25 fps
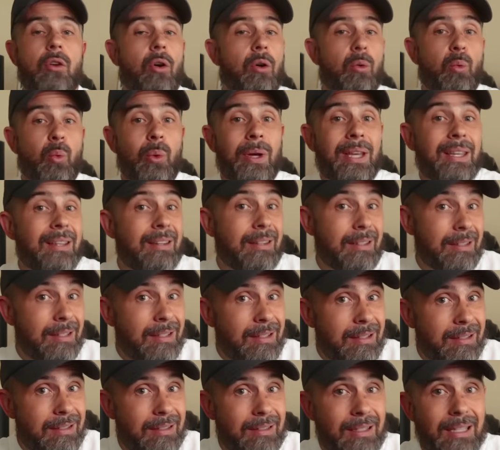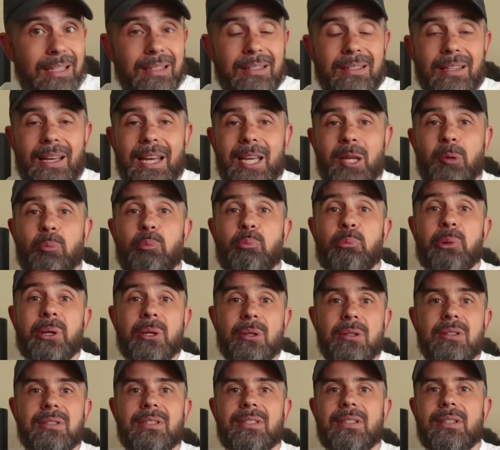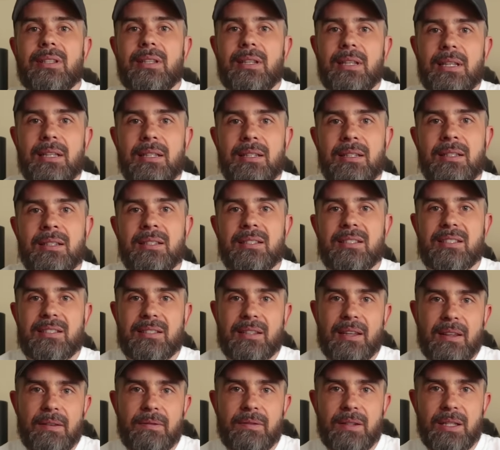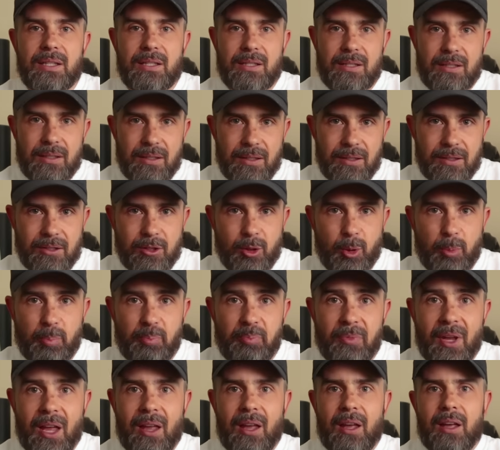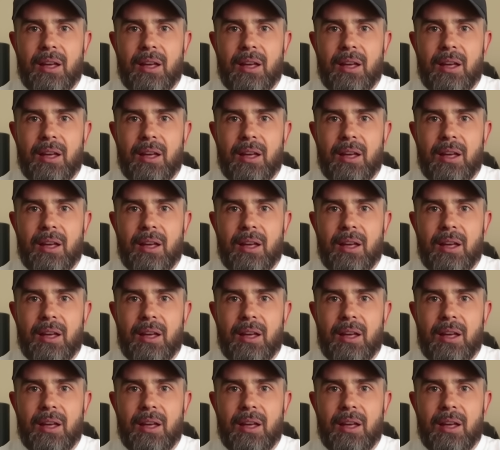not weakness, it's a built-in safety system.